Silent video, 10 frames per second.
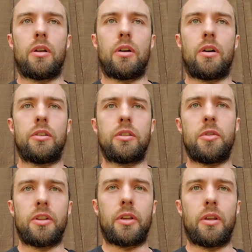
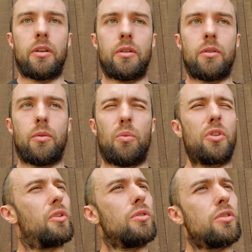ultimately, what
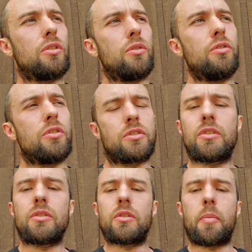those solutions,
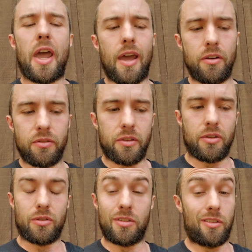the pattern that
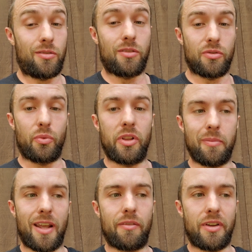those solutions will
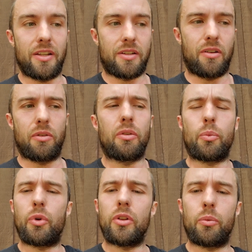manifest or
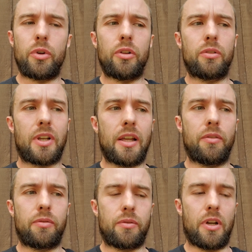will kind of
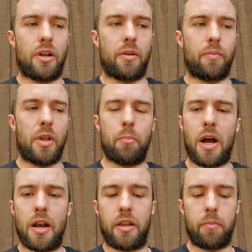
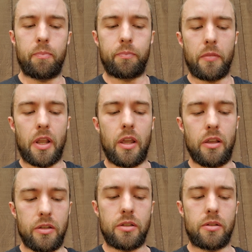embody
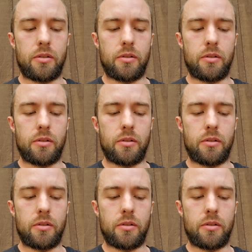is